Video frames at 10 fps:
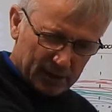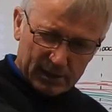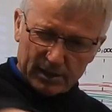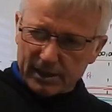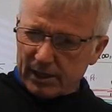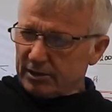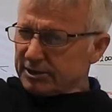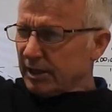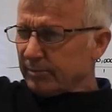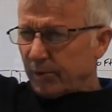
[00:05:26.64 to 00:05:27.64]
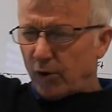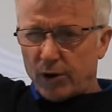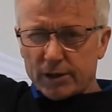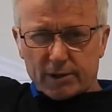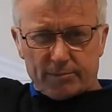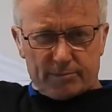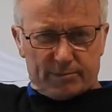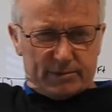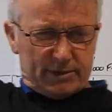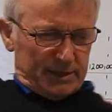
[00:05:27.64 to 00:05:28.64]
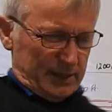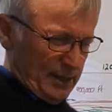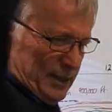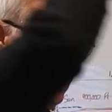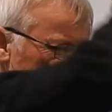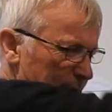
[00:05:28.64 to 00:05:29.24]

and then goes up behind them and then